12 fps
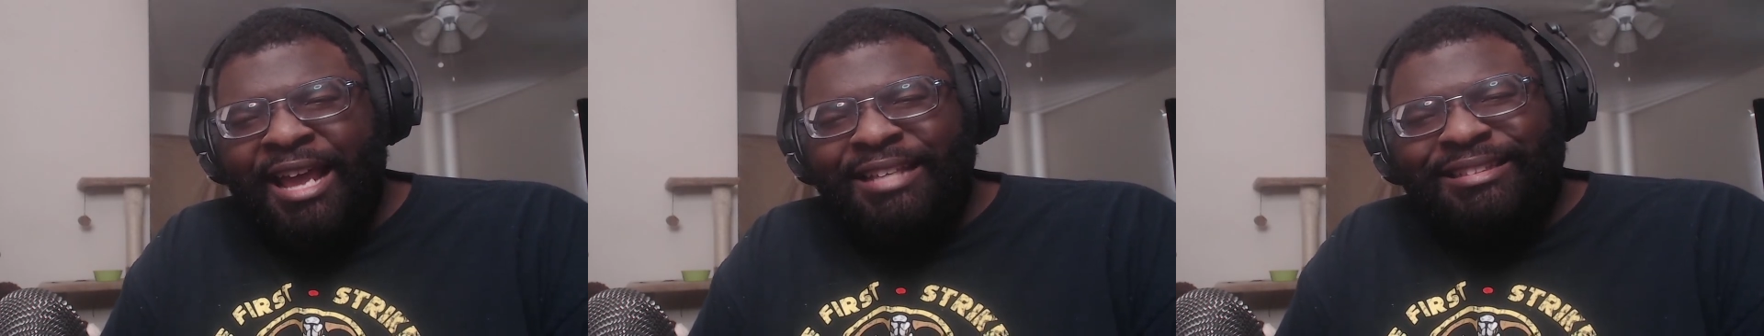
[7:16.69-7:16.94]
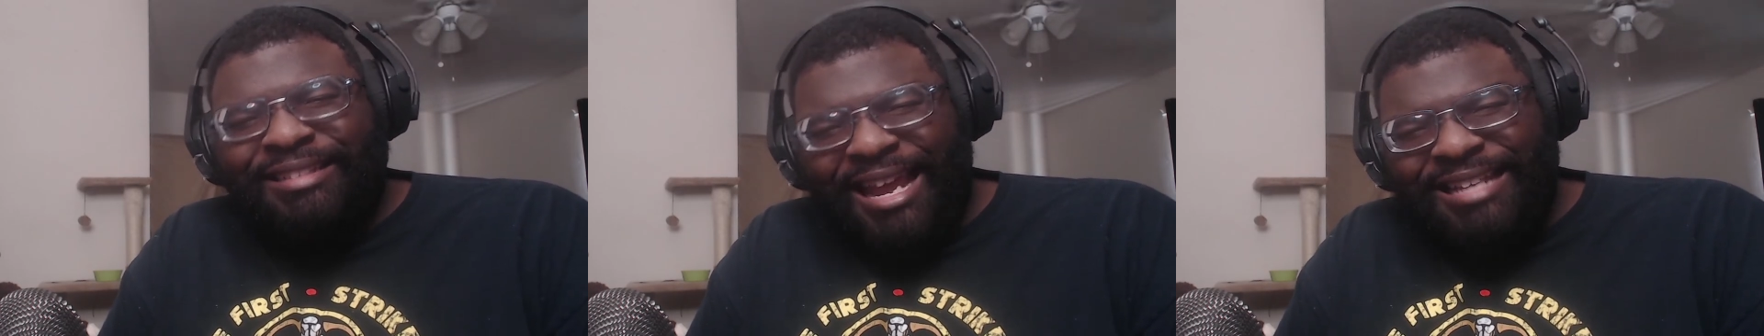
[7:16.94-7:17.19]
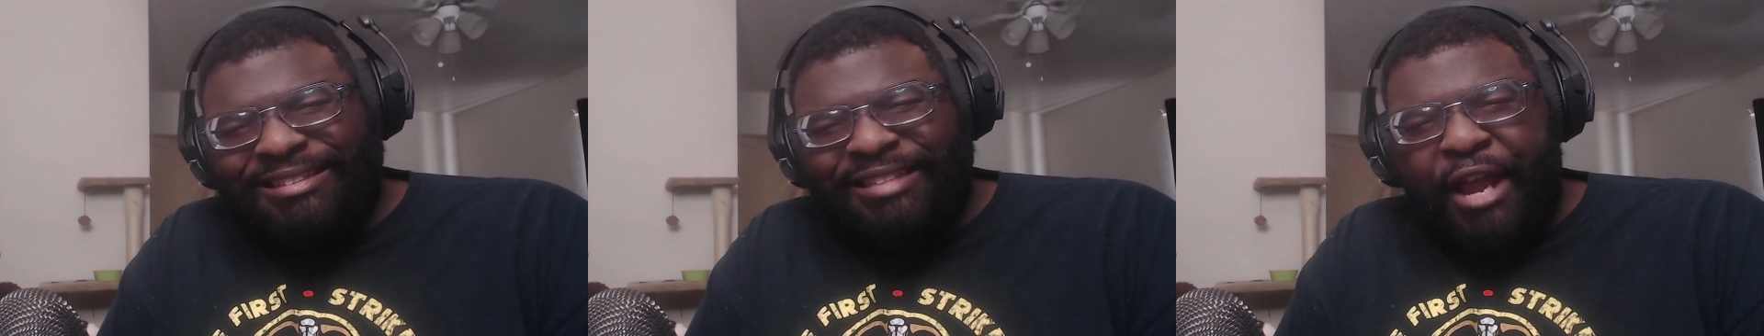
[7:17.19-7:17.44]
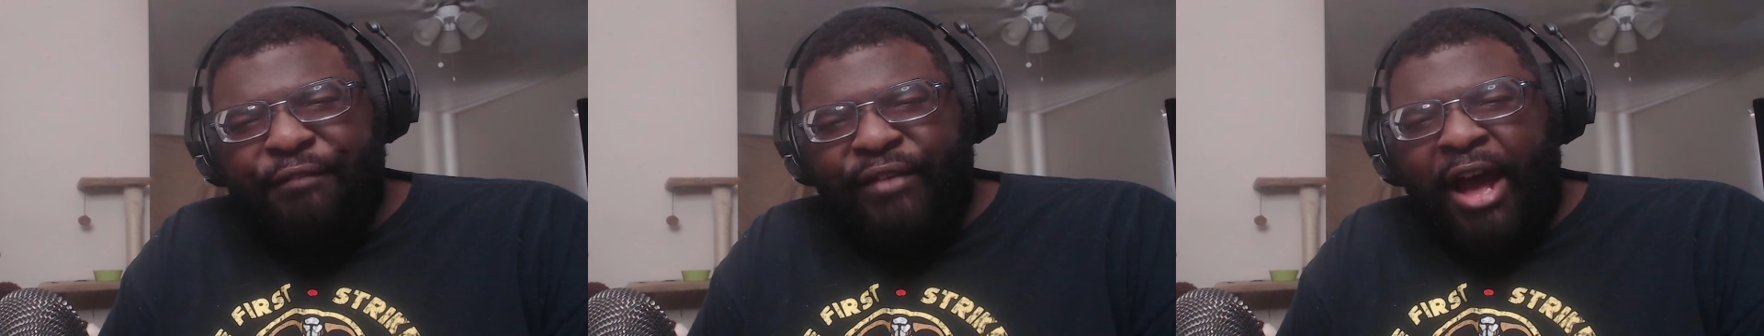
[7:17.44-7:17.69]
Stay
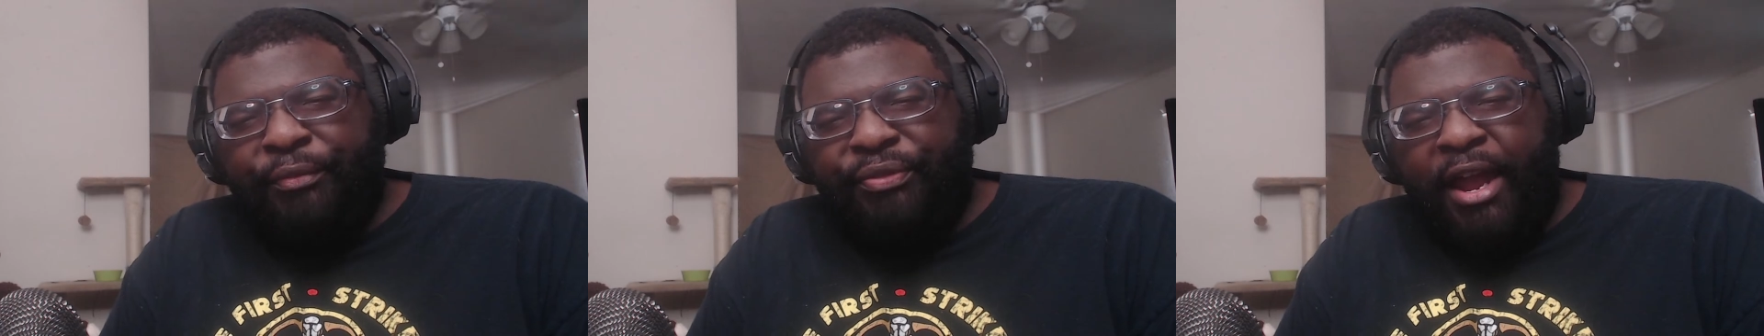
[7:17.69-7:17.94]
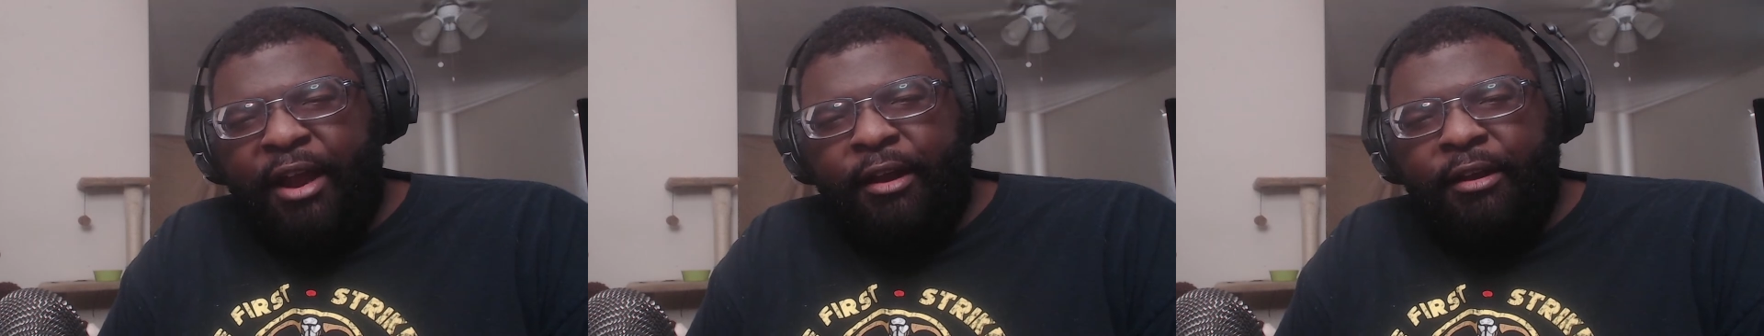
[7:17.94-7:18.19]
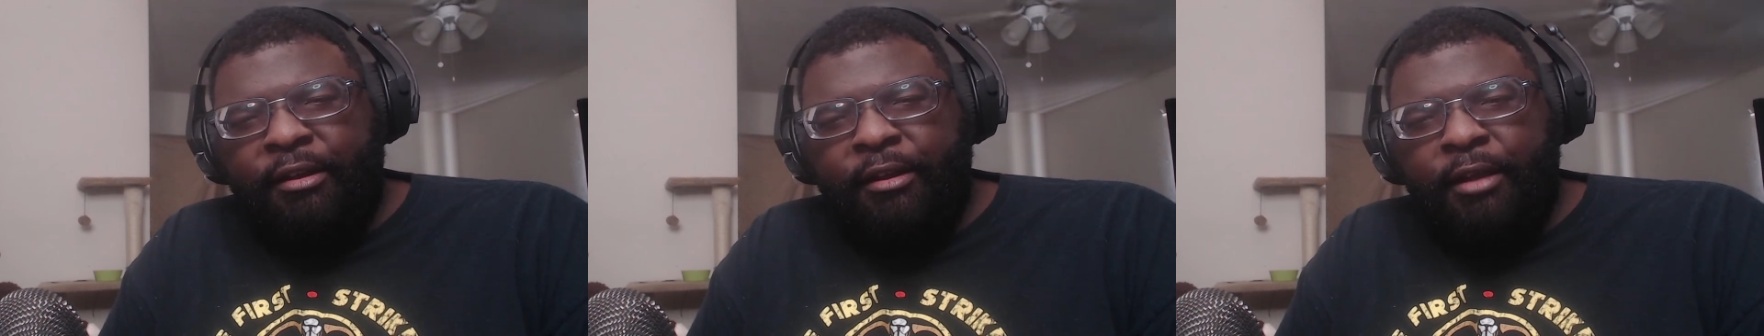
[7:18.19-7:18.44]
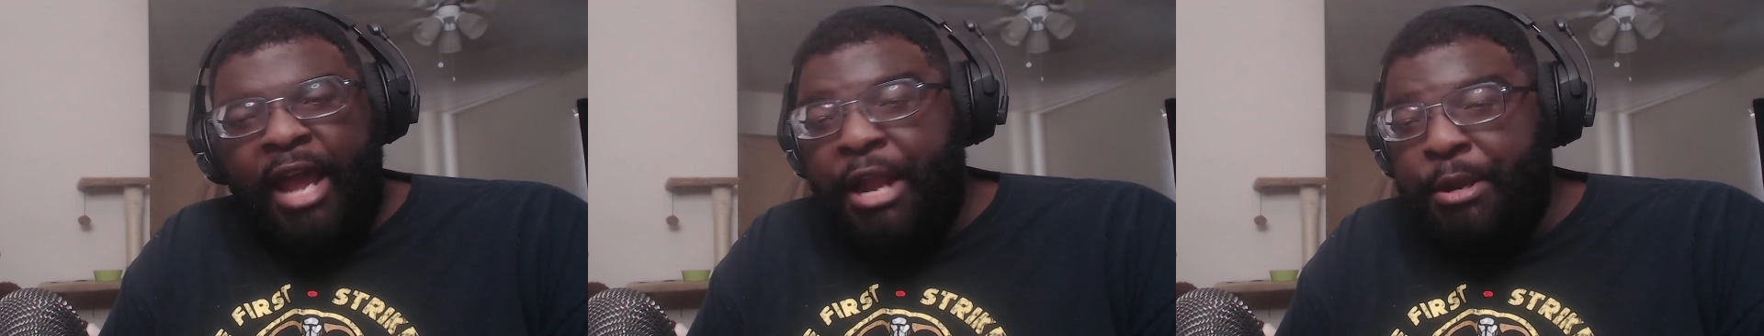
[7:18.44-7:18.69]
safe out there,
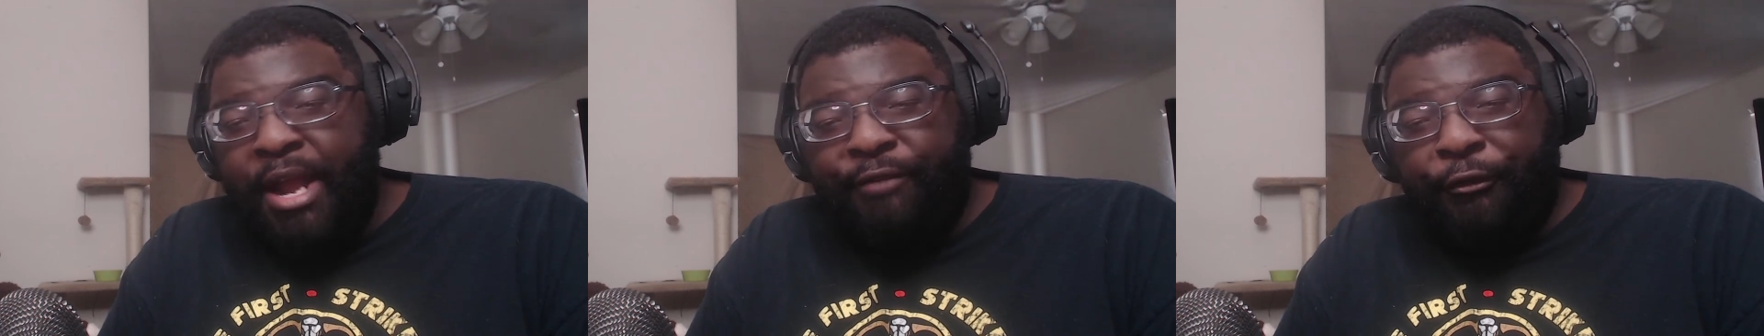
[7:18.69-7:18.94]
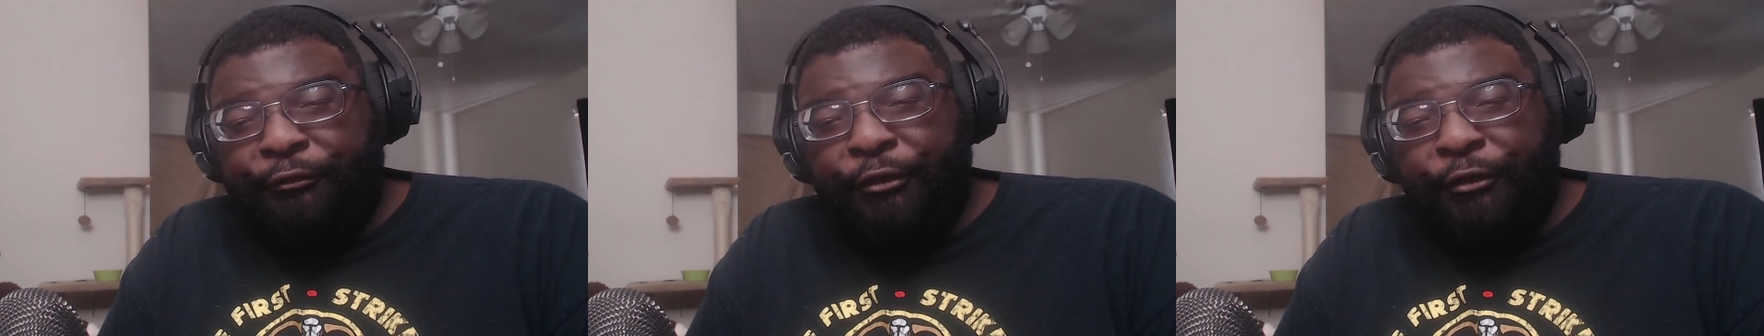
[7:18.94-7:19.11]
and never